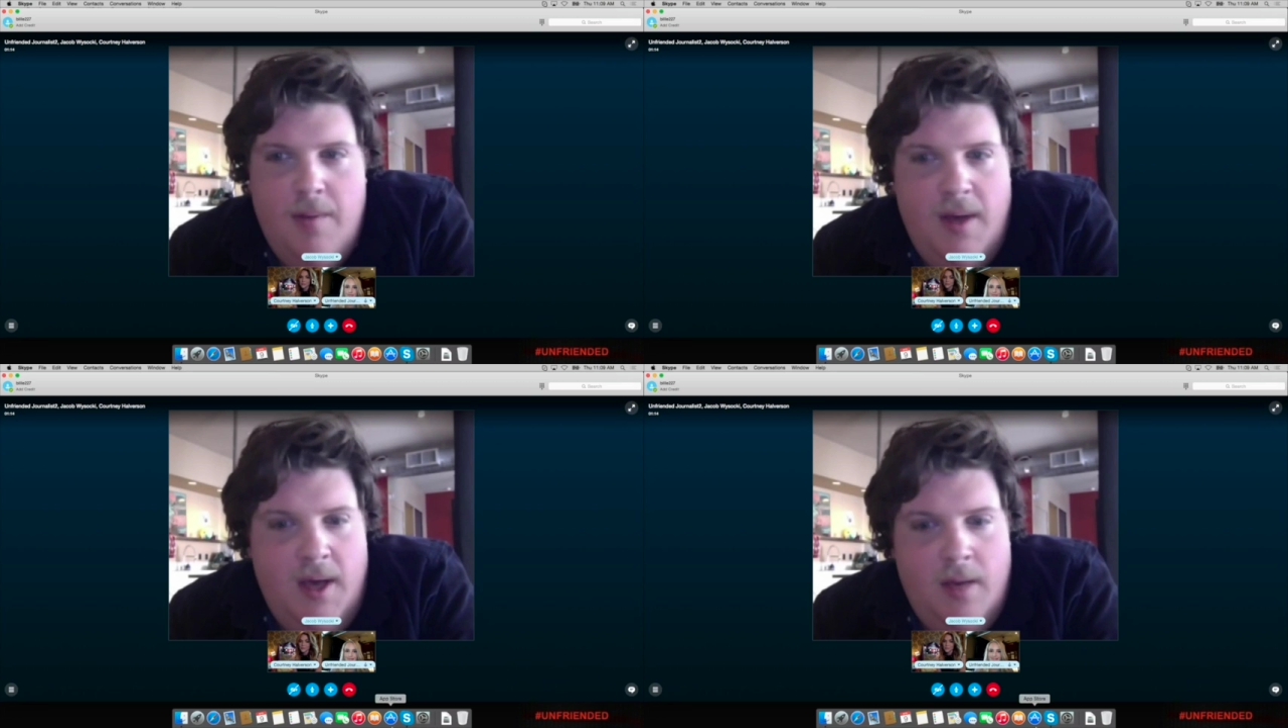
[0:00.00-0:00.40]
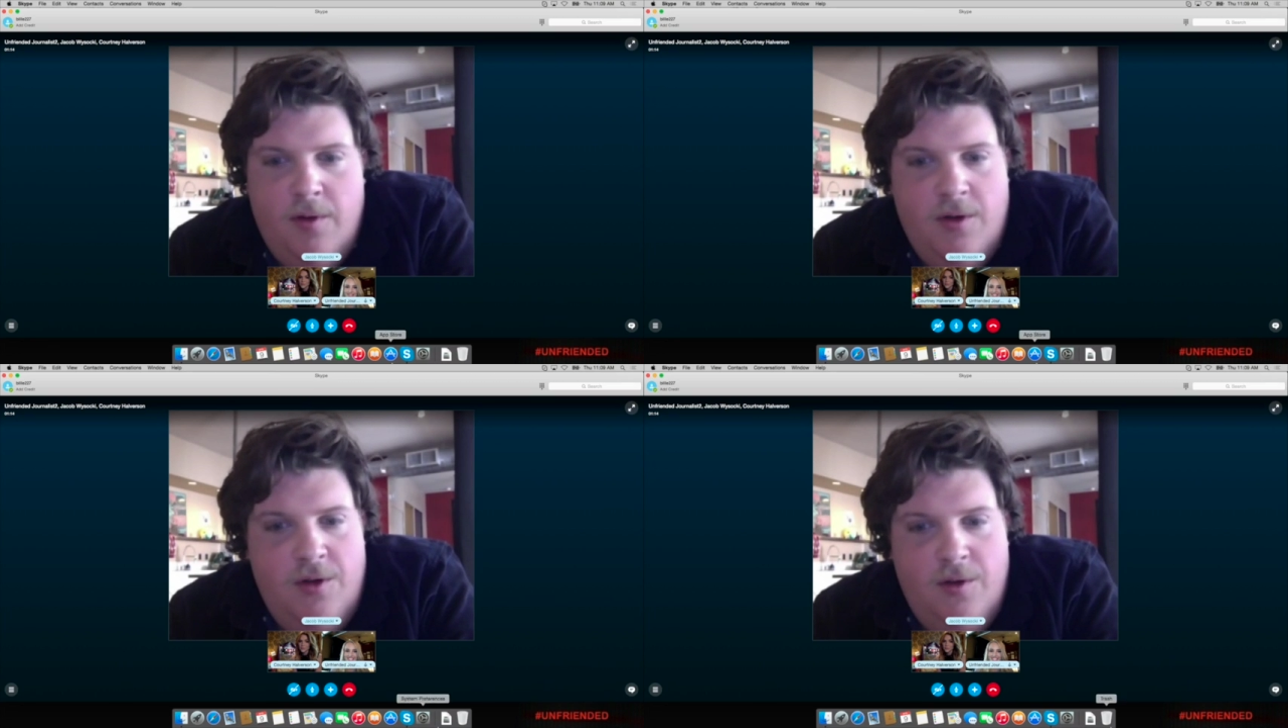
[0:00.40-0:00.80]
being able
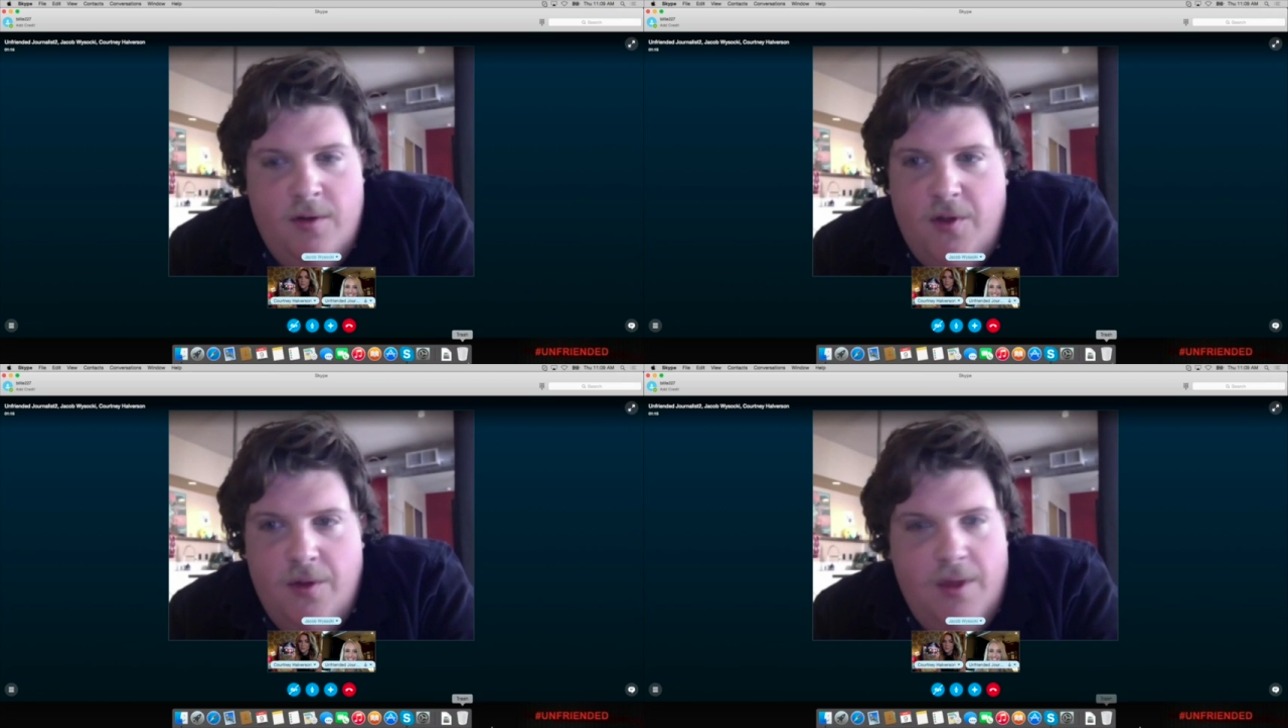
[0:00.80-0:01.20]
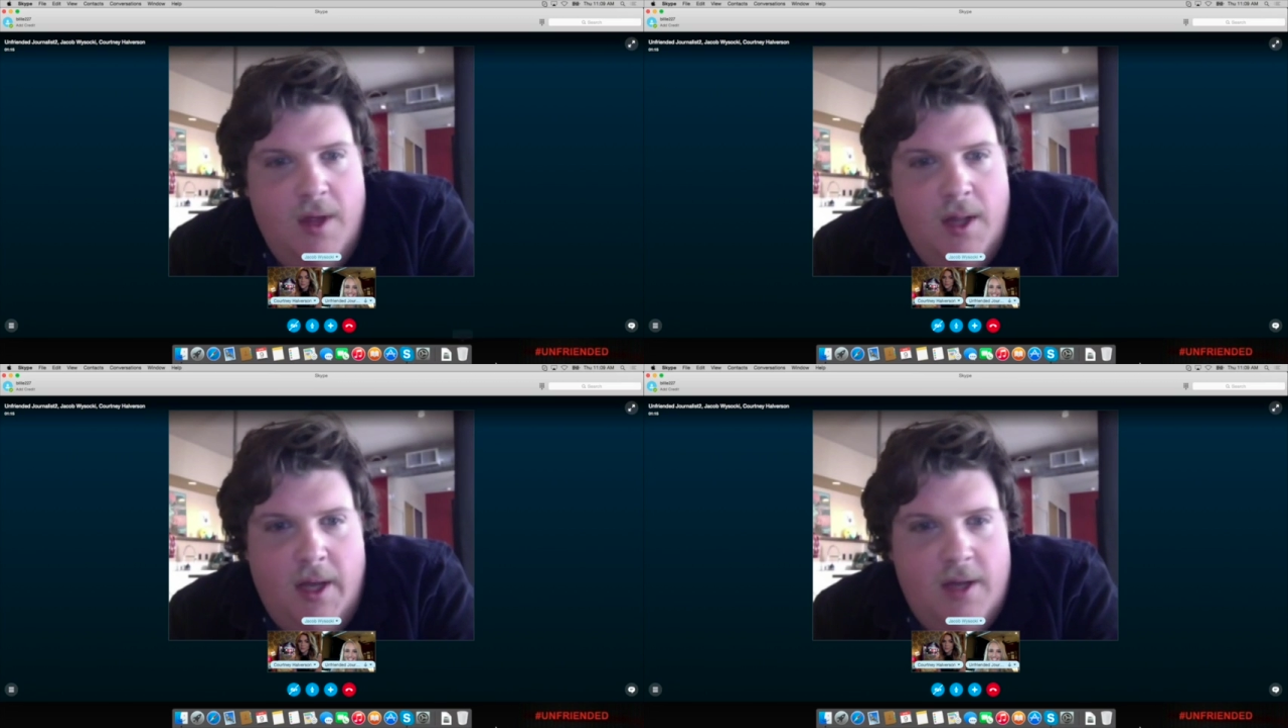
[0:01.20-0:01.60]
to do this whole thing
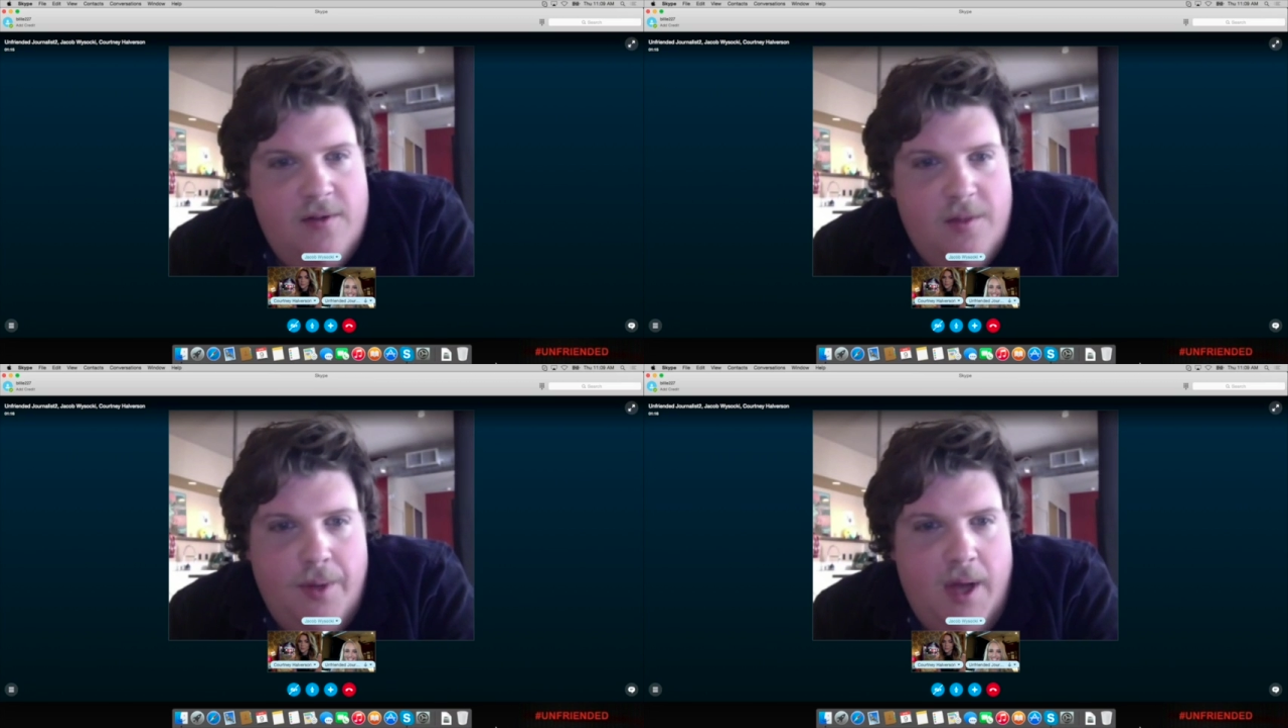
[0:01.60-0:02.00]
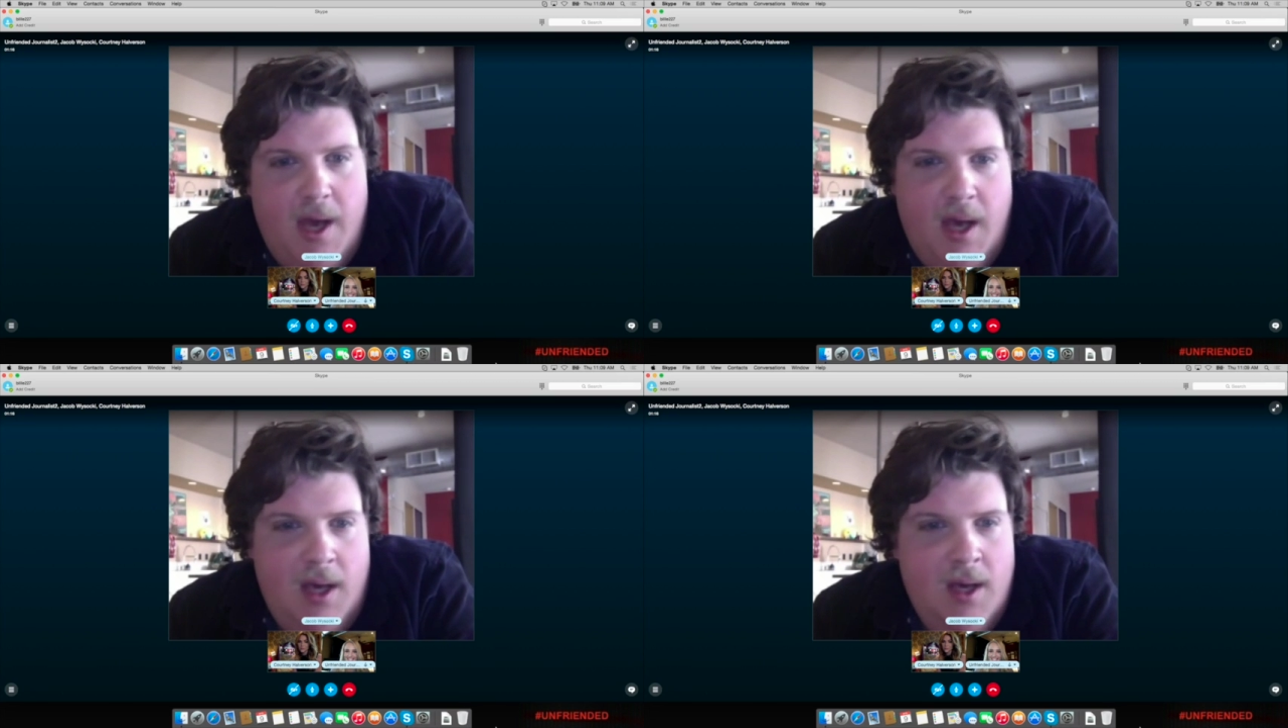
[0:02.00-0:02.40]
like it's a
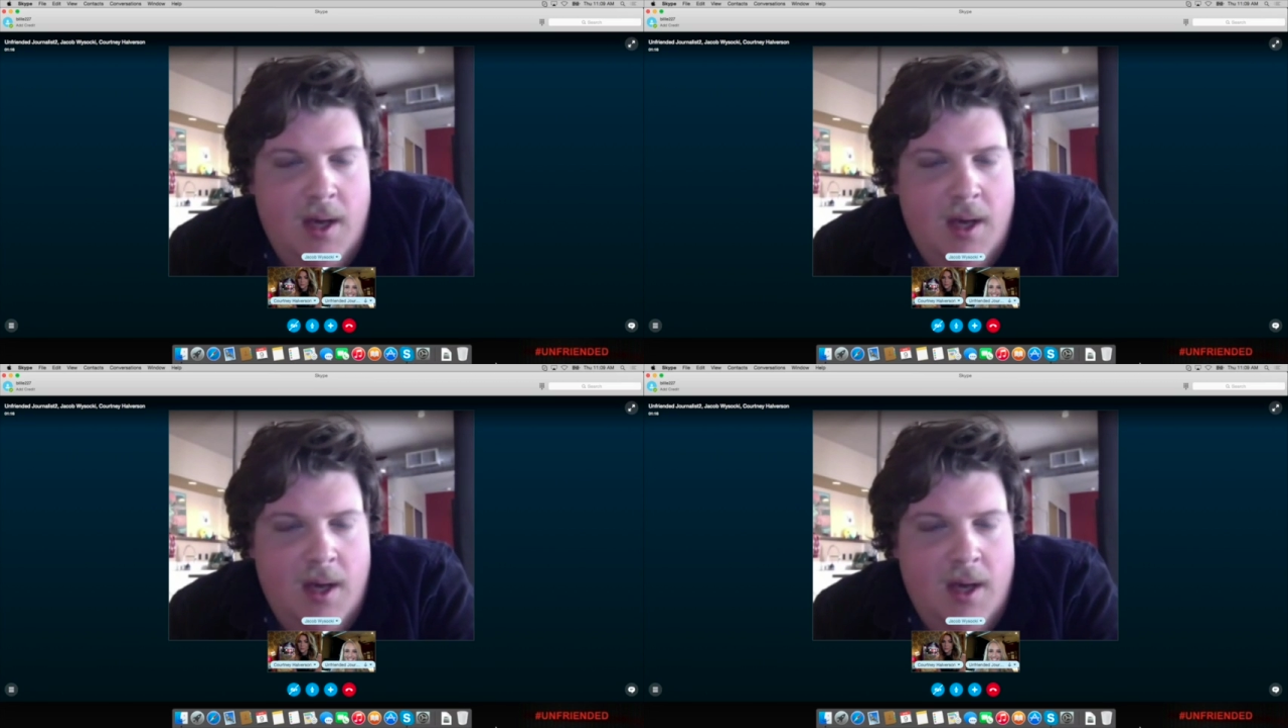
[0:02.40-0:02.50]
play